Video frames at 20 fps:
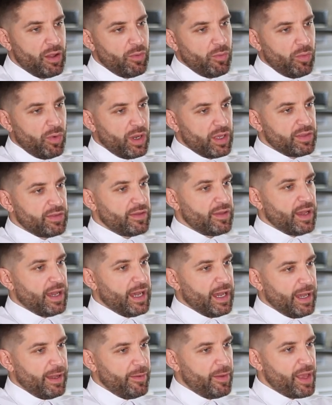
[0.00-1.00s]
What
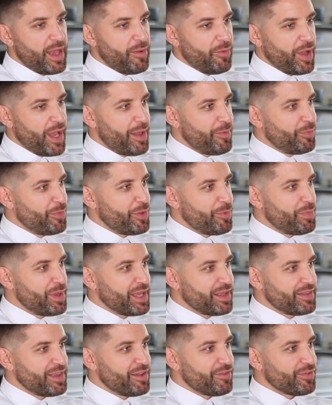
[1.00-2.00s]
and the
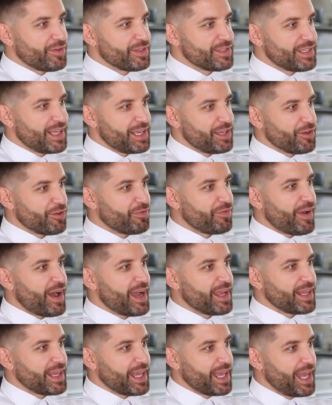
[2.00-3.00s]
big difference that you're
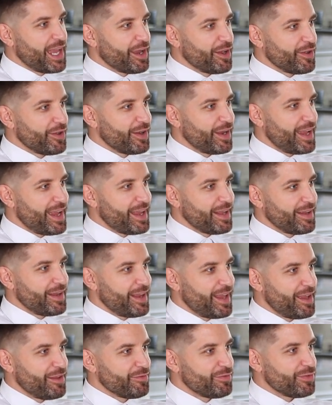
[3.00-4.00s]
finding here
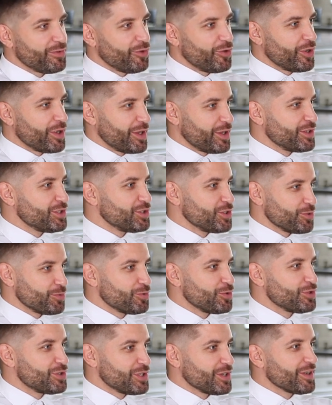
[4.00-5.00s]
in Florida, because your
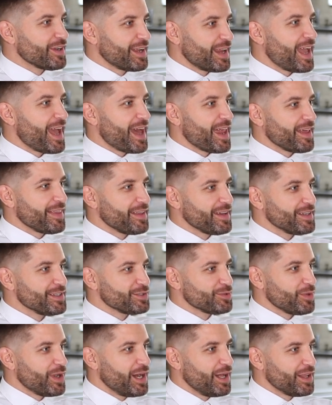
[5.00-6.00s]
roots are in Canada
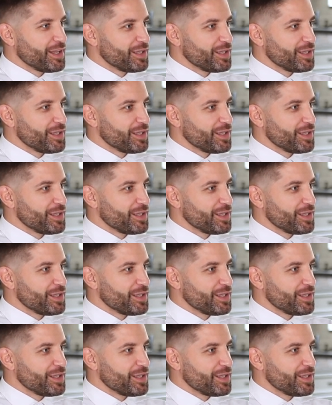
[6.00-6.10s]
as well,